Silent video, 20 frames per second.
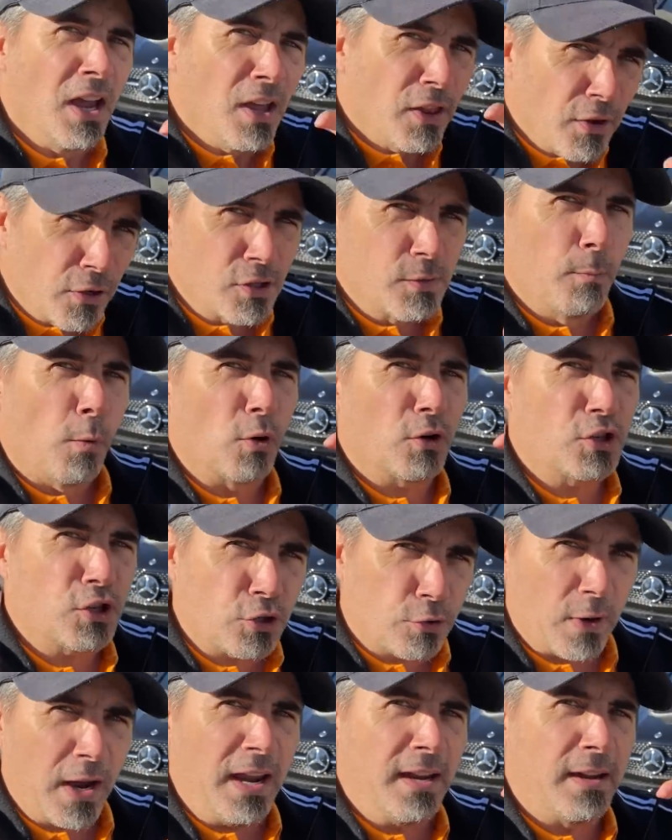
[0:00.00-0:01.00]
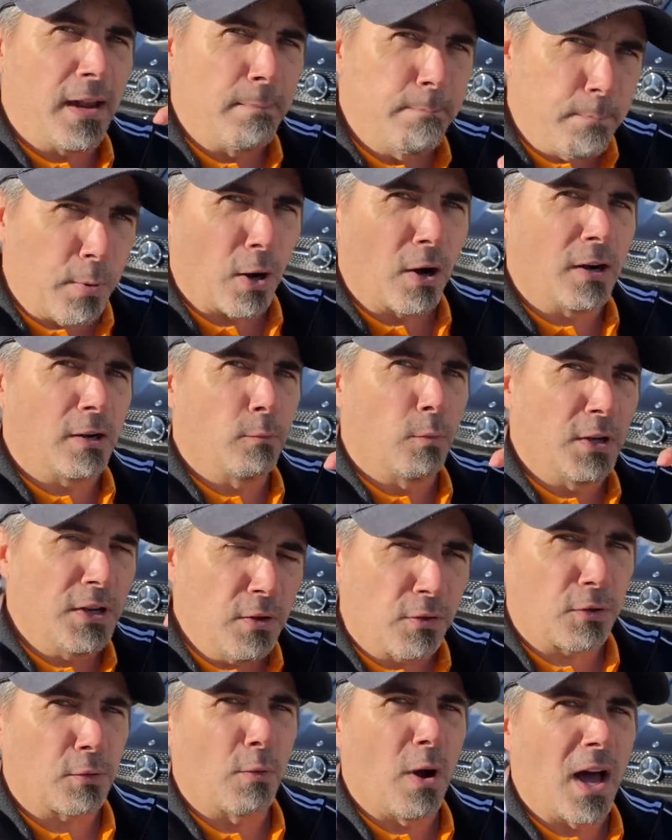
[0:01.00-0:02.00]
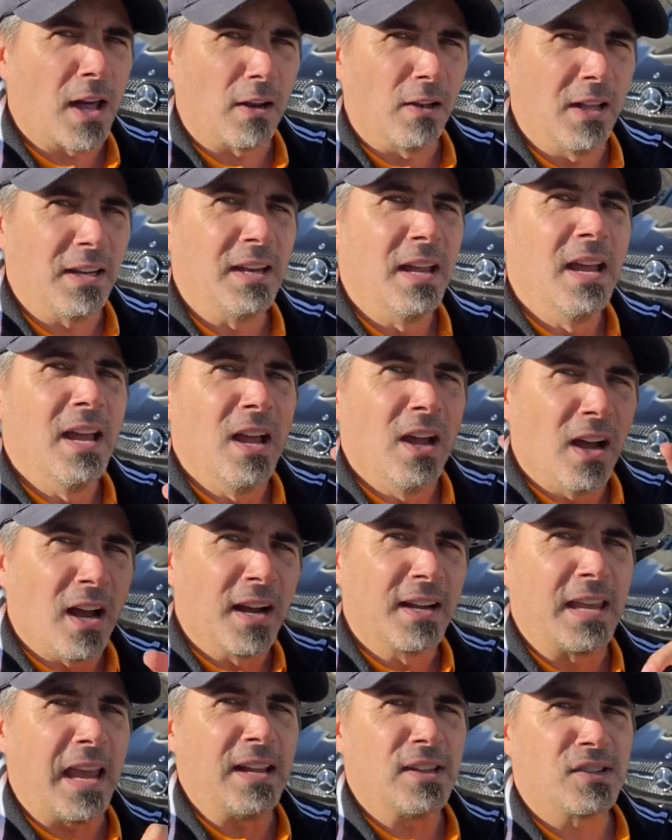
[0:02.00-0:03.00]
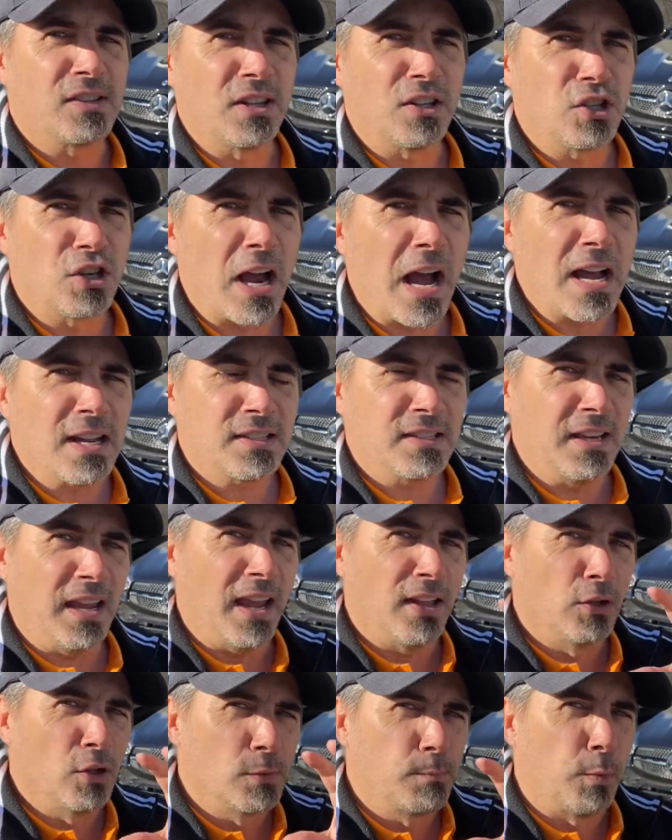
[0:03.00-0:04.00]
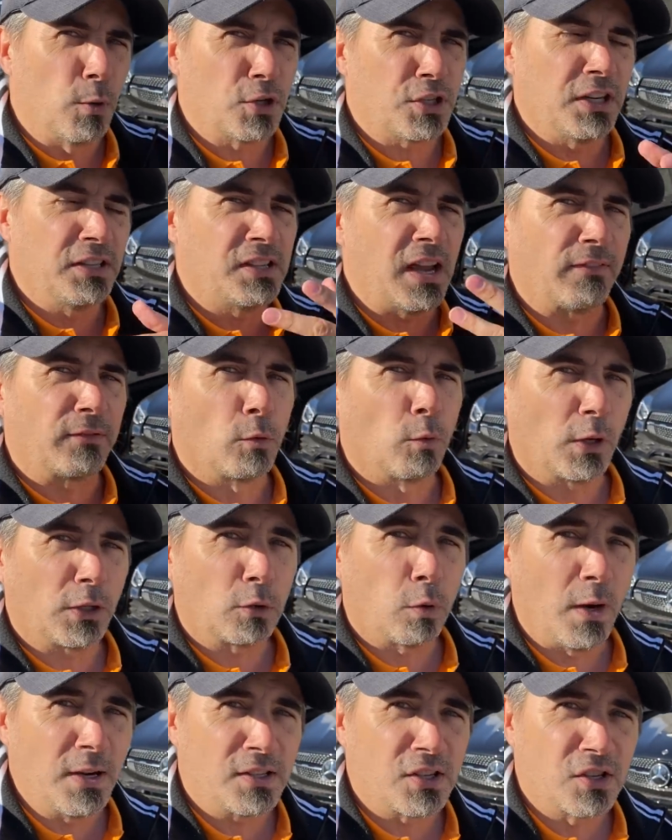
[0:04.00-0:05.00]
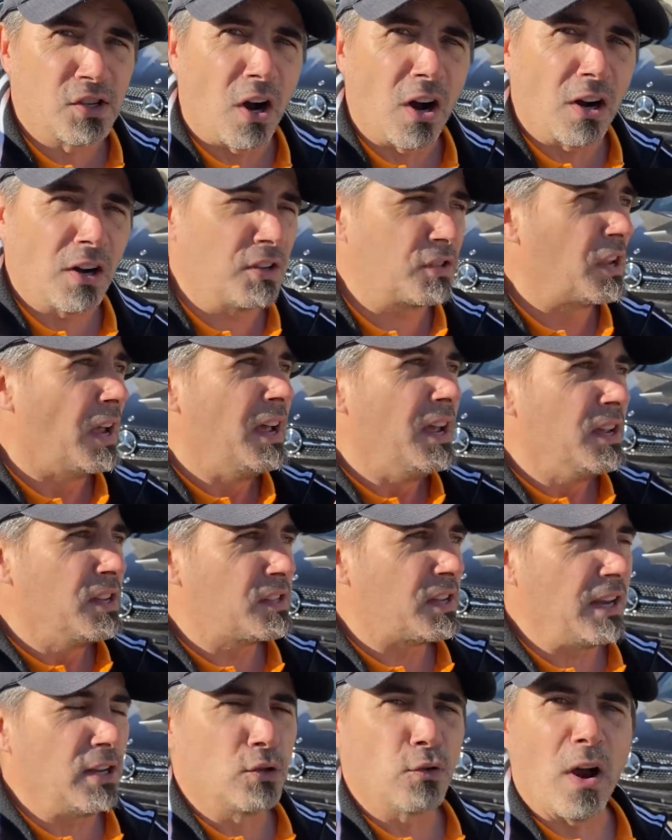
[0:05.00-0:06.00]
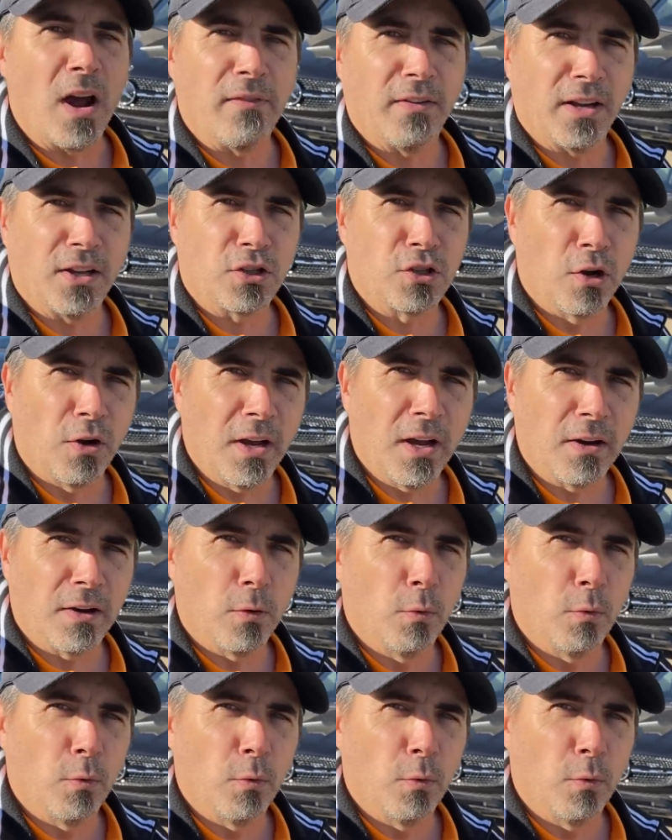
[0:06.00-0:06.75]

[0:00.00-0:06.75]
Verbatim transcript: there's more strain and burden when you throttle it against the chassis, and those bushings have to work twice as hard as, say, driving a Toyota